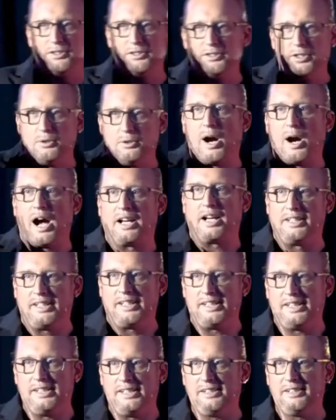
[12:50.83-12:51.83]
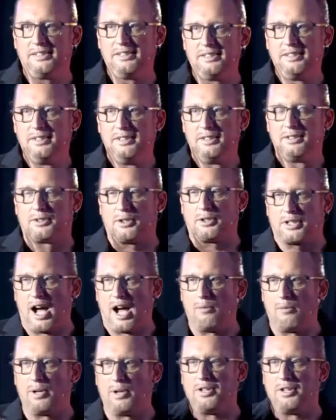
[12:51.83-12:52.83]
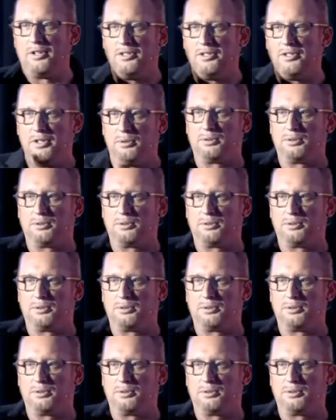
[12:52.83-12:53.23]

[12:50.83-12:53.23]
new idea, to come with a new